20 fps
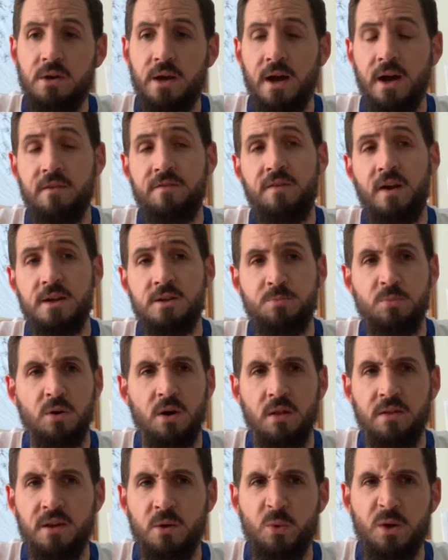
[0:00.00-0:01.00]

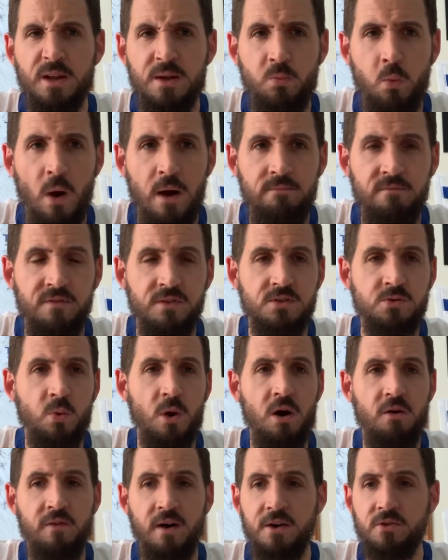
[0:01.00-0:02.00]
Facebook, I think we need one for
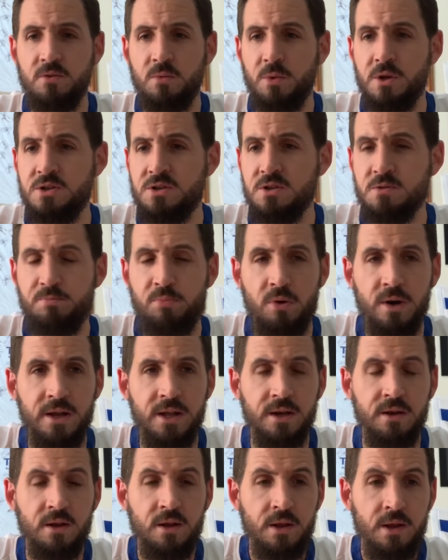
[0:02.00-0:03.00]
1,200, which is
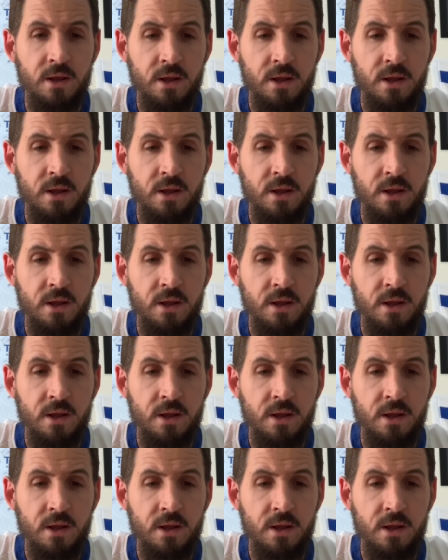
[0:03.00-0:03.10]
brilliant.